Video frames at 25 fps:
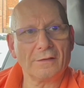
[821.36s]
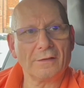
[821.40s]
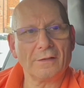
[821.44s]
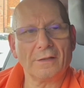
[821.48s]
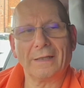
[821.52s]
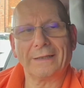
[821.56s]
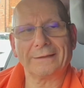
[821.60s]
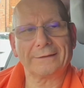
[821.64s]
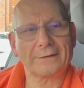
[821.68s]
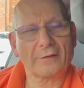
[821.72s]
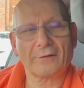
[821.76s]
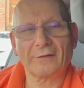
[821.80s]

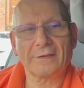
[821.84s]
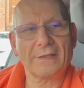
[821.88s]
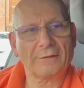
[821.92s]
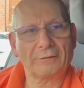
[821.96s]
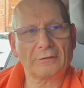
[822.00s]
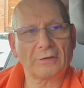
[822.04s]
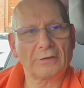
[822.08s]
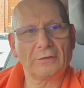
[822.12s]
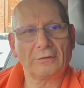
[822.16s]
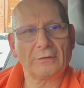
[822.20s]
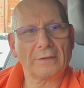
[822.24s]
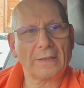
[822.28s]
It doesn't have
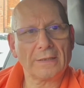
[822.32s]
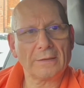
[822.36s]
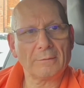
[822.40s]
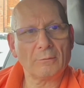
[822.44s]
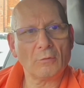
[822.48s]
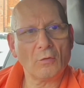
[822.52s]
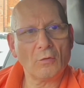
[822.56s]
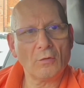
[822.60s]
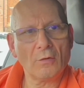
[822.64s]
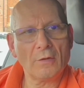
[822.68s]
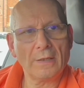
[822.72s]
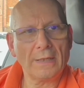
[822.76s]
to do that
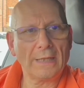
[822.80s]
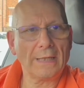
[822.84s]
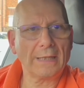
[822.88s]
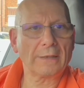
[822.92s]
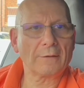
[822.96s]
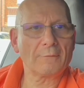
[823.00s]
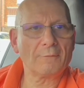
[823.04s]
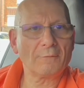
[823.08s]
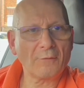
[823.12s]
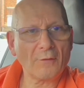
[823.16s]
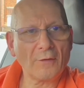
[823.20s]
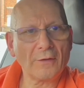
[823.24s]
anymore. It
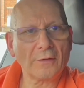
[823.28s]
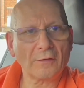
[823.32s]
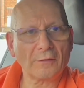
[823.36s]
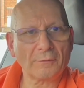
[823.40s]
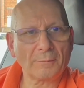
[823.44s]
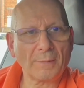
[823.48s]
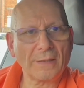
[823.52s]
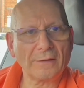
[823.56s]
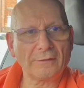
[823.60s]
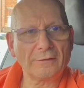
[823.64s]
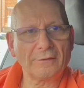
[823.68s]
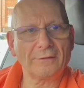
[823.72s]
can find
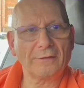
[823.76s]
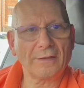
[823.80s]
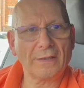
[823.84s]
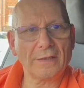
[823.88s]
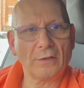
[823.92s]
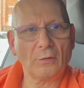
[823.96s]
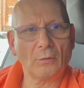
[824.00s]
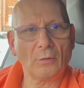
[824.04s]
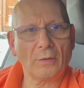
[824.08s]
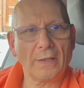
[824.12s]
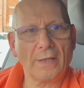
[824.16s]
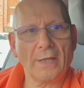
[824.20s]
spaces
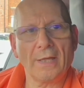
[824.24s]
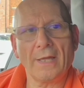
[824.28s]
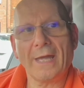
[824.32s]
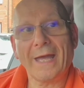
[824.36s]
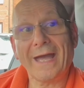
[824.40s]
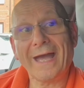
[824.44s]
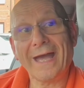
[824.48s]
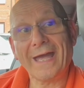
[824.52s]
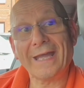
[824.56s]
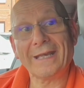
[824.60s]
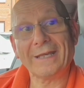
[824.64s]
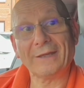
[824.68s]
anywhere,
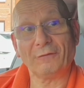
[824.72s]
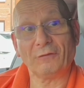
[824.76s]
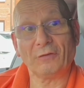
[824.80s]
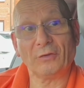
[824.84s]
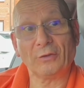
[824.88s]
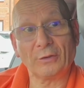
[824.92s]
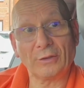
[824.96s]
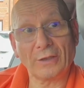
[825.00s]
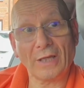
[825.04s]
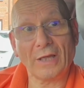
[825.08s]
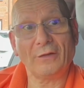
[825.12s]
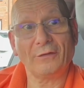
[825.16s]
and if you
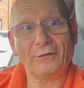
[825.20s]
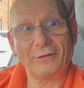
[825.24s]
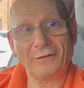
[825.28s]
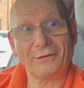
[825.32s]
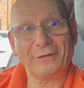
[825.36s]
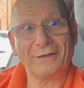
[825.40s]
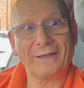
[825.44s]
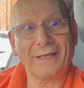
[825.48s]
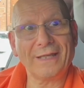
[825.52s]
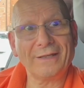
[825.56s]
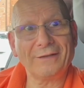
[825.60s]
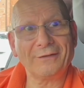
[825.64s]
go to
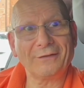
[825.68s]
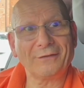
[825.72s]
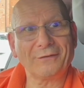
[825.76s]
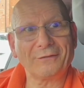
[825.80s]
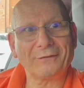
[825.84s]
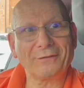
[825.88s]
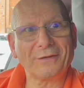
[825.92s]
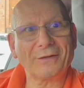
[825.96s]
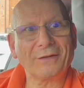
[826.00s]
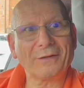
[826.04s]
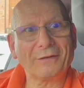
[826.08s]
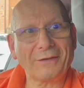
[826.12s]
the end
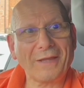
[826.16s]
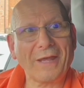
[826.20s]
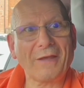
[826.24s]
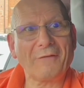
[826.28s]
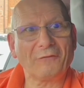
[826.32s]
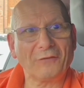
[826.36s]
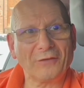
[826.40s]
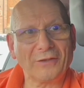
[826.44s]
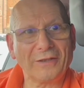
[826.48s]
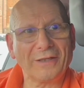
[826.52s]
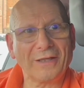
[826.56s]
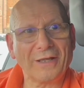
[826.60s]
of that
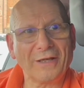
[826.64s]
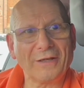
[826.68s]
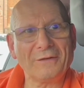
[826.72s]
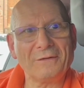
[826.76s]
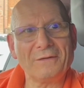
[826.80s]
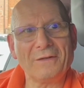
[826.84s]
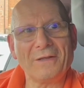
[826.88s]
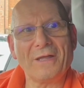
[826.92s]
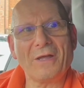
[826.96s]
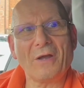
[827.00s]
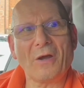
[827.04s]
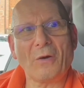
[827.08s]
video,
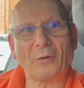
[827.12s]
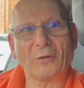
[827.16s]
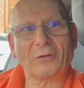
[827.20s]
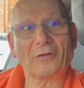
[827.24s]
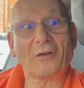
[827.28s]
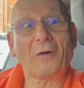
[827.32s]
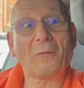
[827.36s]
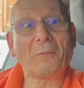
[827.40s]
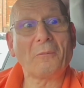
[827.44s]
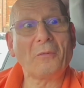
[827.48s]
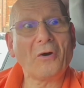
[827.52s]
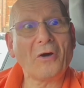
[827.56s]
which
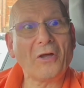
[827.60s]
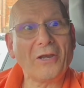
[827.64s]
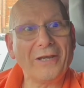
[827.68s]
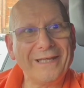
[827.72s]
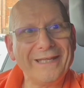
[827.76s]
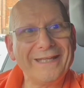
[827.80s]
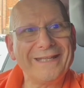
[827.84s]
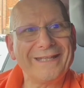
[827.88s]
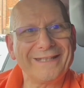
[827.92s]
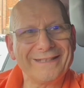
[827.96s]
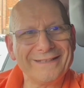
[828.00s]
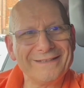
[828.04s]
I'll put a
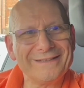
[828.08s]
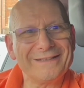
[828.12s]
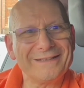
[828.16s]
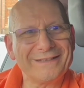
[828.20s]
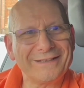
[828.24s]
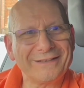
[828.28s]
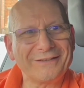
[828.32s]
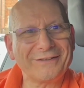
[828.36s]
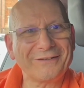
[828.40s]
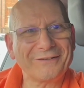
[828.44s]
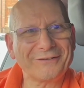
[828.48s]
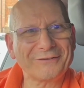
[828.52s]
link in the
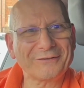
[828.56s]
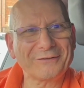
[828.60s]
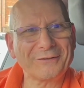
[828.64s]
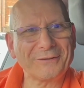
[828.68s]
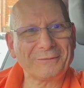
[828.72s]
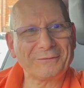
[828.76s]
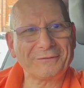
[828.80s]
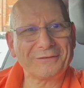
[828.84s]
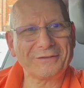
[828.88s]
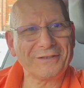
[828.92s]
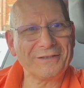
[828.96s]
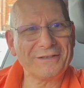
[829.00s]

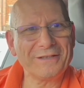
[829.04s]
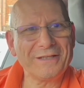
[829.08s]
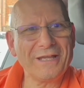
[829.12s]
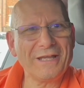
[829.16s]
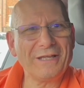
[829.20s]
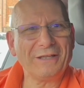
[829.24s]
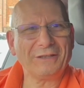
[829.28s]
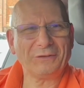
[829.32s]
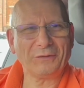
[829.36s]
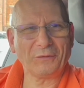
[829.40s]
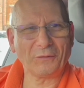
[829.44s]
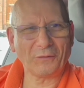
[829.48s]
description,
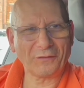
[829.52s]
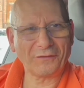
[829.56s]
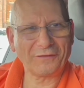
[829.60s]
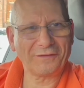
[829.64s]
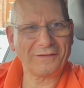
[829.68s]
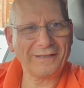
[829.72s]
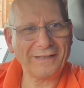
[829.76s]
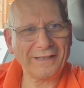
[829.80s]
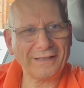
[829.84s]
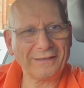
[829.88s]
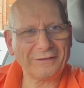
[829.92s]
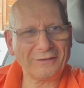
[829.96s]
you'll
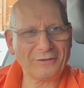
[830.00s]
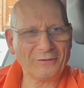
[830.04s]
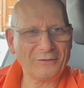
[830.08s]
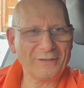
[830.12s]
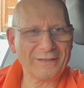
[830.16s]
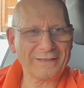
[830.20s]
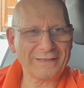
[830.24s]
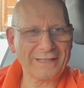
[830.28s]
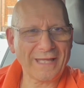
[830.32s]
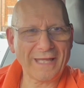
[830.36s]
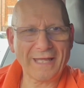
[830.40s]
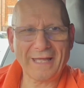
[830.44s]
see it
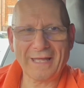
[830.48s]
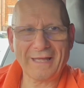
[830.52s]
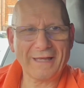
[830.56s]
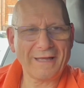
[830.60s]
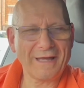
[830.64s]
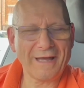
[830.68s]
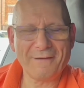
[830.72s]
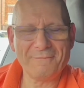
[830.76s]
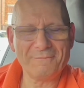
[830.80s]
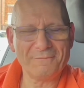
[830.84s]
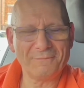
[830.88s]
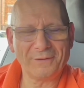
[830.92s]
doing that.
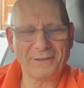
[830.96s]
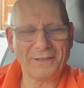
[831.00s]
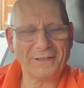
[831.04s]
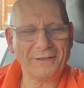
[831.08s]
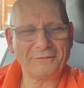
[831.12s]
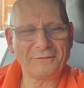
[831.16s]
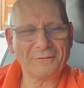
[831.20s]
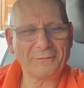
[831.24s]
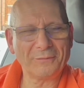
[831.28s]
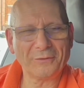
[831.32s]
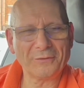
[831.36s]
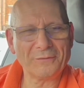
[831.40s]

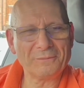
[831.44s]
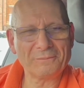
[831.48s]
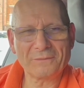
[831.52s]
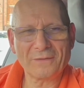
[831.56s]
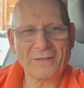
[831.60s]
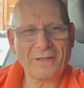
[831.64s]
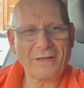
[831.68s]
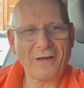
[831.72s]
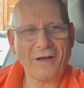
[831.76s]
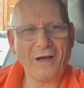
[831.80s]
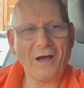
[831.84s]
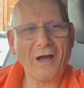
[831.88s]
Unbelievable.
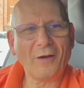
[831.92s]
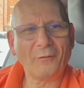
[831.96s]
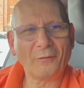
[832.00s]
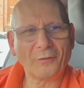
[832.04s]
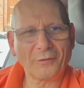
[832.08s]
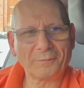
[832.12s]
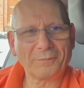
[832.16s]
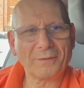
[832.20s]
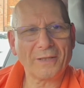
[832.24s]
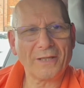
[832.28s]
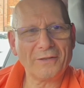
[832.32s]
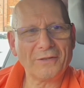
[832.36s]
I was
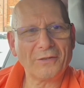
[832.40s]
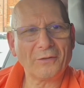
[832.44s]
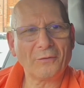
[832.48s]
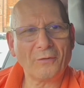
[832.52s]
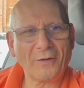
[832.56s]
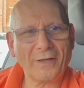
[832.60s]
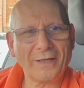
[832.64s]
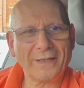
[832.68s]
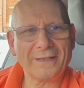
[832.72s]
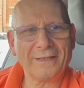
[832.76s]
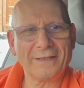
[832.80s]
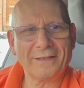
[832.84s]
blown
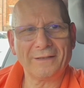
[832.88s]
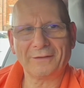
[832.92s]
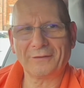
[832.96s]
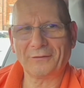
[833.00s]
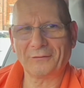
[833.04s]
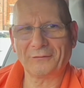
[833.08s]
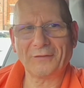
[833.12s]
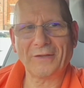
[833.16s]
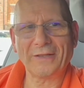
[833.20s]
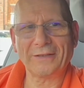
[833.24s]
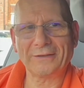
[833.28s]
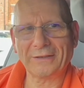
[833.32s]
away. The
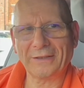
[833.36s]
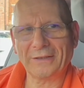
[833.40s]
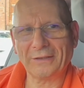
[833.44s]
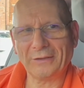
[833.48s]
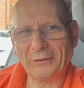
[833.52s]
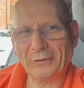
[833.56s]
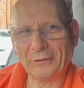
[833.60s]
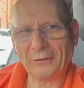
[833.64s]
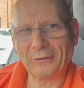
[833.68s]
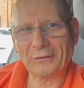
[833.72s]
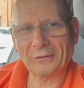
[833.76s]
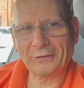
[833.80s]
fact that
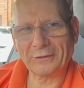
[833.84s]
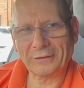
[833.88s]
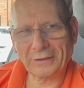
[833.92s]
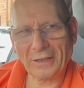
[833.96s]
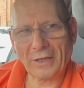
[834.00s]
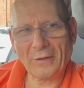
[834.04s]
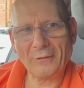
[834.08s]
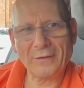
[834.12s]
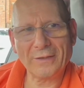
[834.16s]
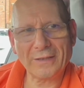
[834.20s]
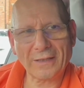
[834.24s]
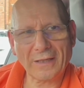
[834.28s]
you can
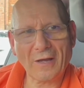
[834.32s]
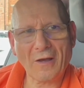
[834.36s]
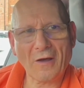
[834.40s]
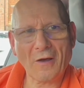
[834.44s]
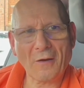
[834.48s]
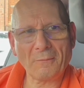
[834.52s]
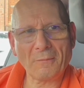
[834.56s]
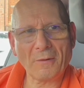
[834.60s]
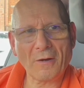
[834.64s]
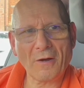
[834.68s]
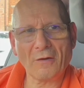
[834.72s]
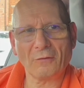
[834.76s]
go in a car
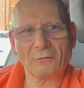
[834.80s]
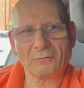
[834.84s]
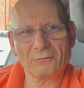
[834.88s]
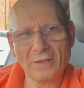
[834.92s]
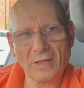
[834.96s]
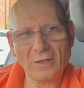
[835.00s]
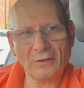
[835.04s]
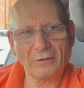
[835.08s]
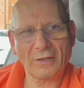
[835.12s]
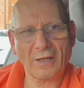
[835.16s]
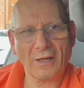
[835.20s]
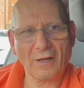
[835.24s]
park,
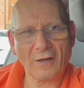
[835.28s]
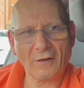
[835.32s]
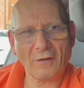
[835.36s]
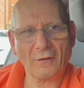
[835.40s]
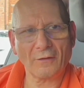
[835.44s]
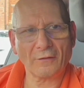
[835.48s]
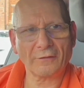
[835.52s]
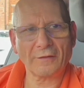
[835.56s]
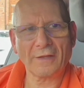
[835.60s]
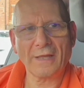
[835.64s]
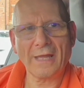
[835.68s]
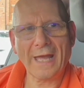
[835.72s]
no
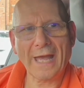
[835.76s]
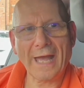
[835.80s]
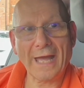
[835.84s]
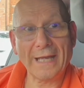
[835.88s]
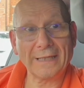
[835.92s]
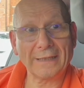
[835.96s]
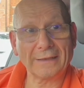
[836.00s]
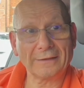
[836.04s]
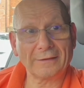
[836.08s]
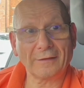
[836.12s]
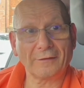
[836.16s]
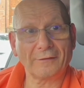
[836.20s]
cars, and
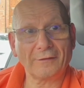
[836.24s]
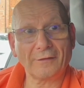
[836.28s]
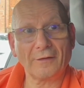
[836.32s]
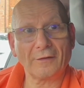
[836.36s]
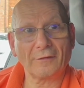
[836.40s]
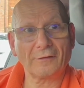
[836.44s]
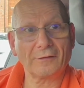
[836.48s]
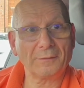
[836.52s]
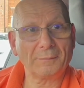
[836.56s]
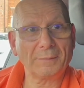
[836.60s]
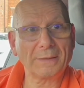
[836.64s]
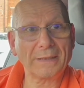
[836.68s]
it
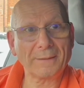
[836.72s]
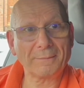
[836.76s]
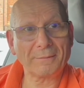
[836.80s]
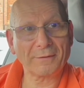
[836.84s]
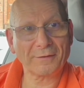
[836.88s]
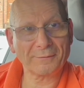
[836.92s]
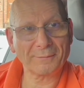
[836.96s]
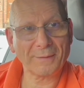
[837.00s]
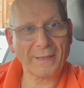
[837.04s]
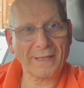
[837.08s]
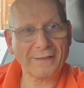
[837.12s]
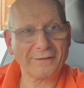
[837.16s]
decides to pick up a
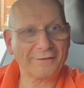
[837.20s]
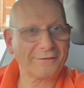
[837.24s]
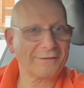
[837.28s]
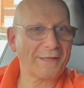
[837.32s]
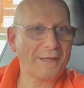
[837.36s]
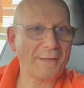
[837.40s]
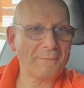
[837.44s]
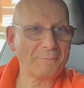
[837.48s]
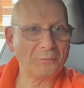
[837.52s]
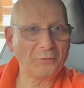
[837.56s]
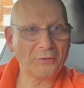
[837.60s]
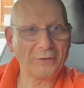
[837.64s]
space
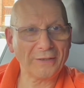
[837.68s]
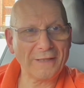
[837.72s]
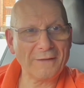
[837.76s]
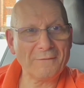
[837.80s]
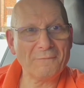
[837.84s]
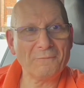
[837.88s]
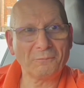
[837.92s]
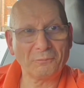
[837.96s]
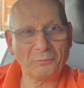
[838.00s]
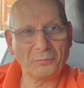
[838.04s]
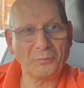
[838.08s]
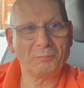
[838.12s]
and put it
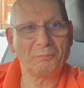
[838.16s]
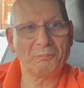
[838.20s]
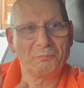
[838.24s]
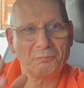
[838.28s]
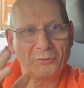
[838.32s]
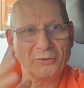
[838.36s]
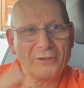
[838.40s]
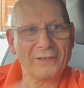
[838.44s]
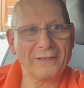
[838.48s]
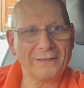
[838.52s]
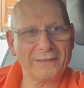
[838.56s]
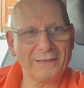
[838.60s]
in
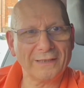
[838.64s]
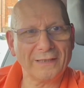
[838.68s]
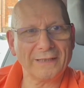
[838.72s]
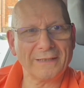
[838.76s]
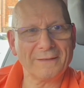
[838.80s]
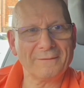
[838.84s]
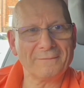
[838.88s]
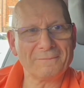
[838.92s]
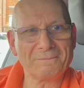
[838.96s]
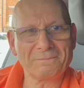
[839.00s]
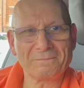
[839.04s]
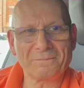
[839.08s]
brilliantly.
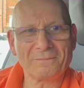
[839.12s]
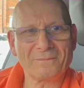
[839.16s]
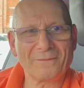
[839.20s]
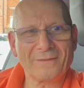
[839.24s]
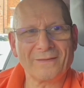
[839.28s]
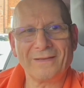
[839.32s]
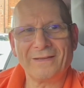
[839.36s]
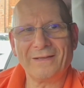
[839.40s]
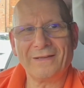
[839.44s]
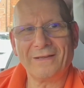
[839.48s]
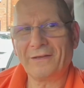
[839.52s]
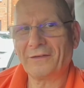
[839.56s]

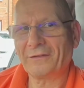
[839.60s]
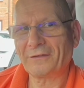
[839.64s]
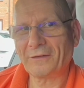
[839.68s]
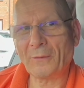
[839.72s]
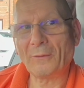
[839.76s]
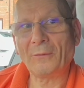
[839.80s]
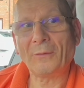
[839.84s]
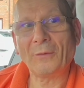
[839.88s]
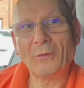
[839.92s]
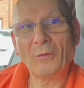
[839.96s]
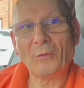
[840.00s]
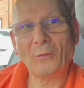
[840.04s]

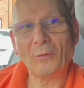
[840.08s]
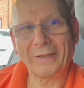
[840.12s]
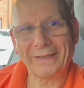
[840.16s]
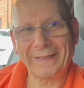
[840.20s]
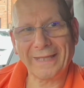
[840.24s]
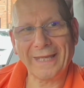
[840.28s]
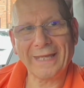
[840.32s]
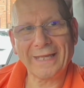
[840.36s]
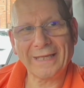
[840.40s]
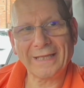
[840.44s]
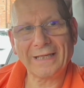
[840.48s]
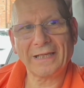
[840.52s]
So we're
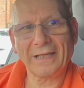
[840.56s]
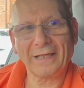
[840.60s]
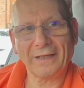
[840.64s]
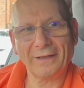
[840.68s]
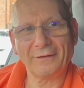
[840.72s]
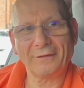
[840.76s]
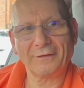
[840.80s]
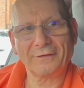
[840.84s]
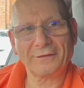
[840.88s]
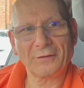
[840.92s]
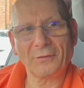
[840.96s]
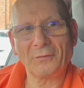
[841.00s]
getting
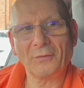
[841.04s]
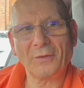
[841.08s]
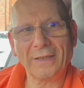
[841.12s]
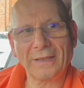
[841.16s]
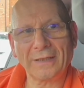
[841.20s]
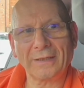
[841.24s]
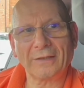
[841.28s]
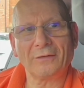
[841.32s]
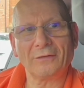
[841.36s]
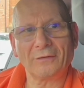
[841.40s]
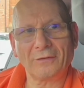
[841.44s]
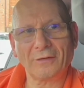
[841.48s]
close to when
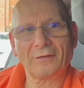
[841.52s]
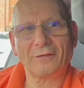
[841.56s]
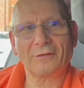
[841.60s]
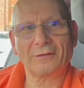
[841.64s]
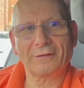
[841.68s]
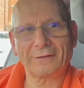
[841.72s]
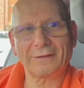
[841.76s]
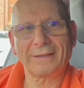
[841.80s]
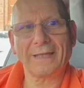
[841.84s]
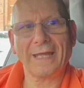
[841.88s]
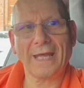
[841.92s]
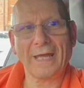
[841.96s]
it can just
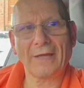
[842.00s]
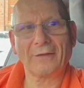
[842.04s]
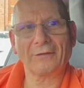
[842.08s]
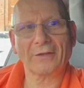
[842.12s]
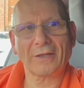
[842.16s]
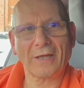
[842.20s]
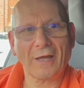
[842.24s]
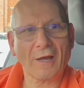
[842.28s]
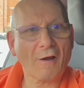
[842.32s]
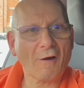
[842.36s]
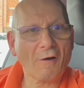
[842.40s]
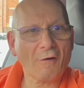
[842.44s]
get out of the
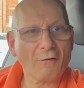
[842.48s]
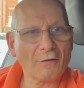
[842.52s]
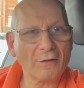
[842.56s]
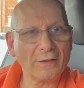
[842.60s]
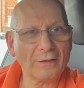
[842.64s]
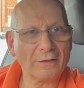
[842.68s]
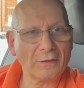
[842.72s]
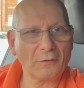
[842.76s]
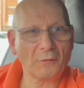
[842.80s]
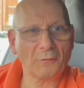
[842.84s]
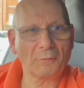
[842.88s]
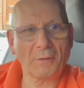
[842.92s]
car and
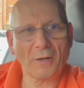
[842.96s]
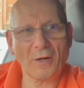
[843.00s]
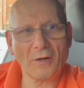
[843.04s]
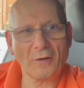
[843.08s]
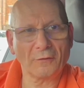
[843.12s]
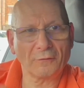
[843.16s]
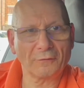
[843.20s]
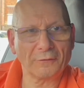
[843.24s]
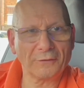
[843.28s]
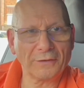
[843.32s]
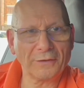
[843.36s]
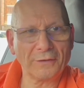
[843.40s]
it will park
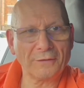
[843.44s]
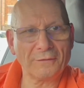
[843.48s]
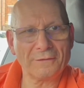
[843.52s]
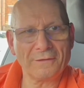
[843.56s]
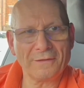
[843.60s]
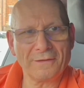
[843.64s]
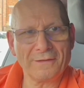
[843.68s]
for you.